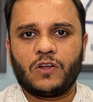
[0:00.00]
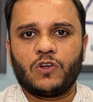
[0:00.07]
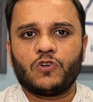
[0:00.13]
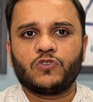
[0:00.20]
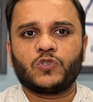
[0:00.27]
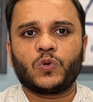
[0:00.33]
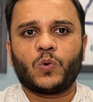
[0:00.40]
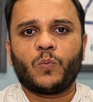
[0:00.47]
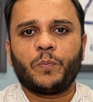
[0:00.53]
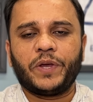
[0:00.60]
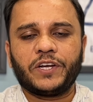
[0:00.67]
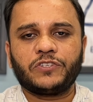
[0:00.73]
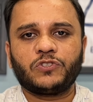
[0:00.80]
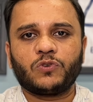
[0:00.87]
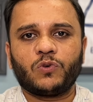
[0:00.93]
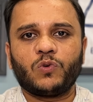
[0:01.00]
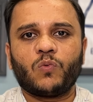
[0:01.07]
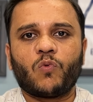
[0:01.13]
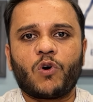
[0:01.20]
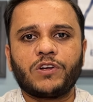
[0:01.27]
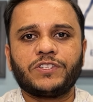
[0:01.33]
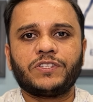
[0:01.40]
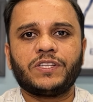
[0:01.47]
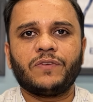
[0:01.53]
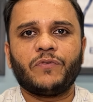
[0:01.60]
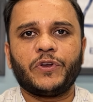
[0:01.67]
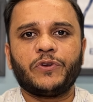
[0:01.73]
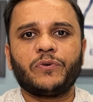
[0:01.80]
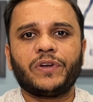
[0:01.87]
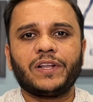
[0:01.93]
So make sure you watch the
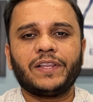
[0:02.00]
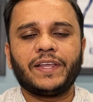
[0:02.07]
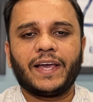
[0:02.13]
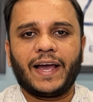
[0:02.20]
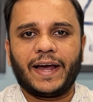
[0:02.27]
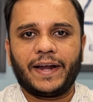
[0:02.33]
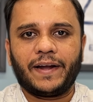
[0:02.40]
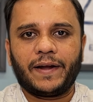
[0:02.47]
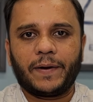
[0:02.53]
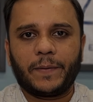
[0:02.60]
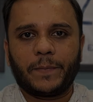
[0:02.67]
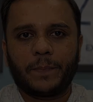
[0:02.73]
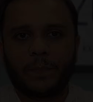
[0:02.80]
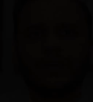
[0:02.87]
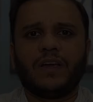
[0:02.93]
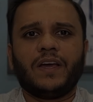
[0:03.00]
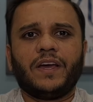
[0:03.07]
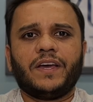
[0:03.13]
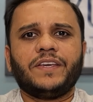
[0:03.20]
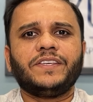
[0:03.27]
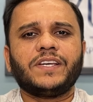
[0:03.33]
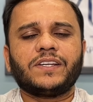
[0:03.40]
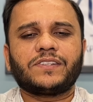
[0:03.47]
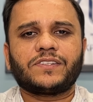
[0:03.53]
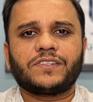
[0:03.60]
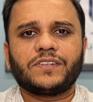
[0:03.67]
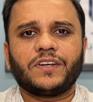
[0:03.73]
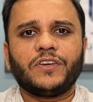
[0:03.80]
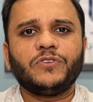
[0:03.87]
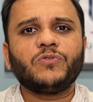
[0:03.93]
video till the end. Yes,
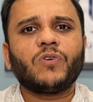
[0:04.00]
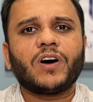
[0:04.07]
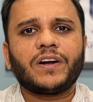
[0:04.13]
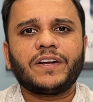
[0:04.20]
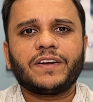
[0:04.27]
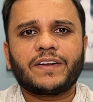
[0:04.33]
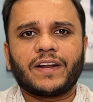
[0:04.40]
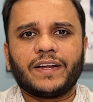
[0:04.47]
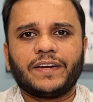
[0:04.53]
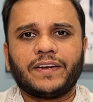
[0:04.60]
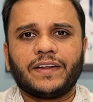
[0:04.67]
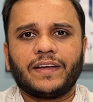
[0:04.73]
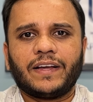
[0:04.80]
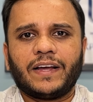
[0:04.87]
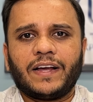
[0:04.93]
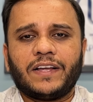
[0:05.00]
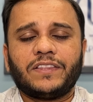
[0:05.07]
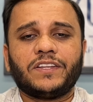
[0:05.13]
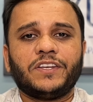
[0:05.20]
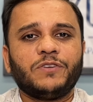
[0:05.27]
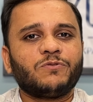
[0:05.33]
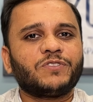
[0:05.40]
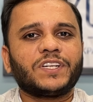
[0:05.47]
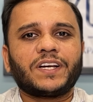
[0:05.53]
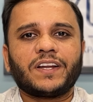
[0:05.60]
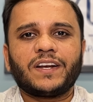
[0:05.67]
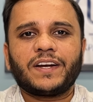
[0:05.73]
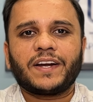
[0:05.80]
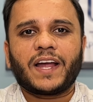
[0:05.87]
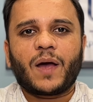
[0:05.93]
you heard it right. The new
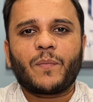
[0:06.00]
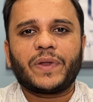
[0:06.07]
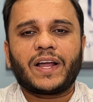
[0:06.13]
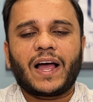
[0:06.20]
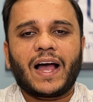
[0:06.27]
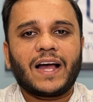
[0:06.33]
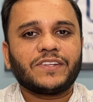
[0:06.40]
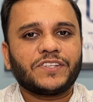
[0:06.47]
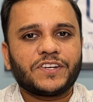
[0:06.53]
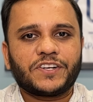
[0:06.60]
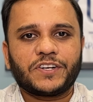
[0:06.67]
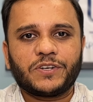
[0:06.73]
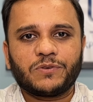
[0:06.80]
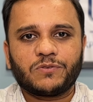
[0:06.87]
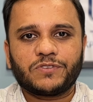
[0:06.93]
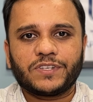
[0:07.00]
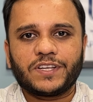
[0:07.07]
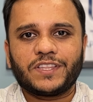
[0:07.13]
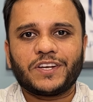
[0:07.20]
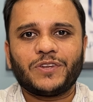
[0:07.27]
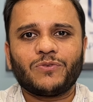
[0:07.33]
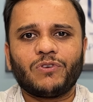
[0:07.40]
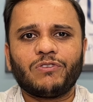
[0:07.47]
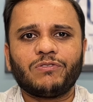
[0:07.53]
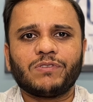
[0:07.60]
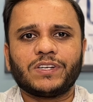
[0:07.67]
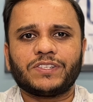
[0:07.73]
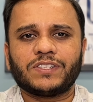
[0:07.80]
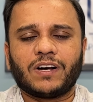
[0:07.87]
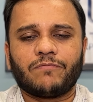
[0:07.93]
secondary camera has introduced in the Duolingo
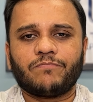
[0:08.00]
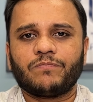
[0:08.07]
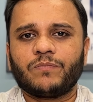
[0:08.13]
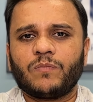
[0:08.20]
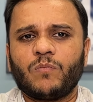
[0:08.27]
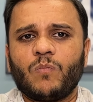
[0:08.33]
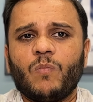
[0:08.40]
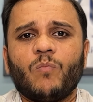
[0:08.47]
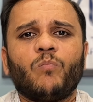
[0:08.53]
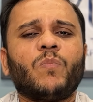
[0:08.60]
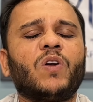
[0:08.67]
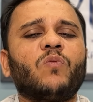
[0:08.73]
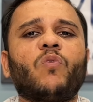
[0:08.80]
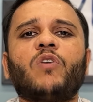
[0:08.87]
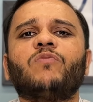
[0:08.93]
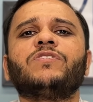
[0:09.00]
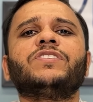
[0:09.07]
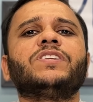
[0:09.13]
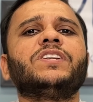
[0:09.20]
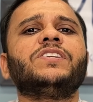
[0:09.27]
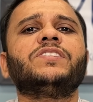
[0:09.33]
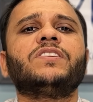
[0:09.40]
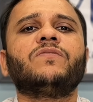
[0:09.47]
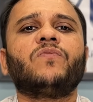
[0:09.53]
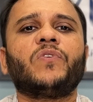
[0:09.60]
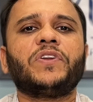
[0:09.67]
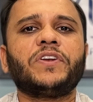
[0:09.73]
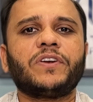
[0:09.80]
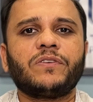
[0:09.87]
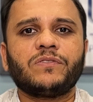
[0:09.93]
exam. But what was the reason for
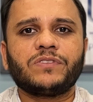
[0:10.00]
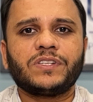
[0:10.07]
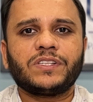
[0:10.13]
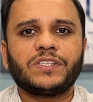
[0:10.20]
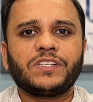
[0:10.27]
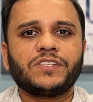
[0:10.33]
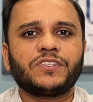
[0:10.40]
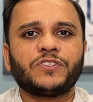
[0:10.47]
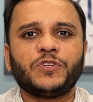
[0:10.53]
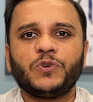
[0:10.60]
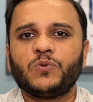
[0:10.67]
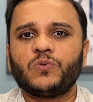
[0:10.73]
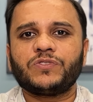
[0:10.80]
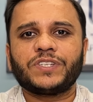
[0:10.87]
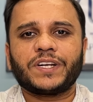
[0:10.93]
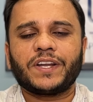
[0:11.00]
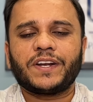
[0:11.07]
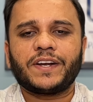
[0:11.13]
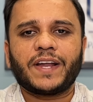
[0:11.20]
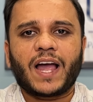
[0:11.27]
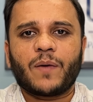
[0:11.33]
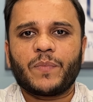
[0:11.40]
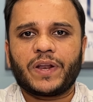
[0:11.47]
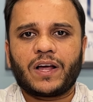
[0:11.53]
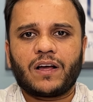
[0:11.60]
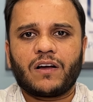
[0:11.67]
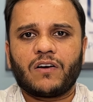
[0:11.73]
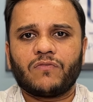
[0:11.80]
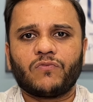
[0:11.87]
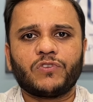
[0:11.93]
introducing this new secondary
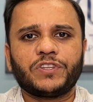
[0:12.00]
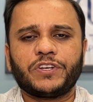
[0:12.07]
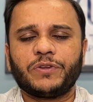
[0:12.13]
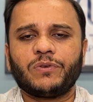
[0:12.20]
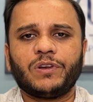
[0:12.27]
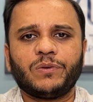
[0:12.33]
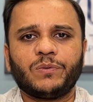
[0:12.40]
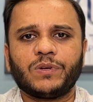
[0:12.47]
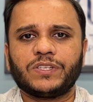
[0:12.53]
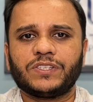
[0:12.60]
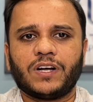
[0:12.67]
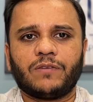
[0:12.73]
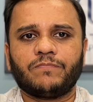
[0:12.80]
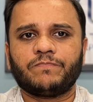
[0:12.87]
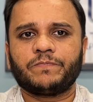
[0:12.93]
camera for the Duolingo exam?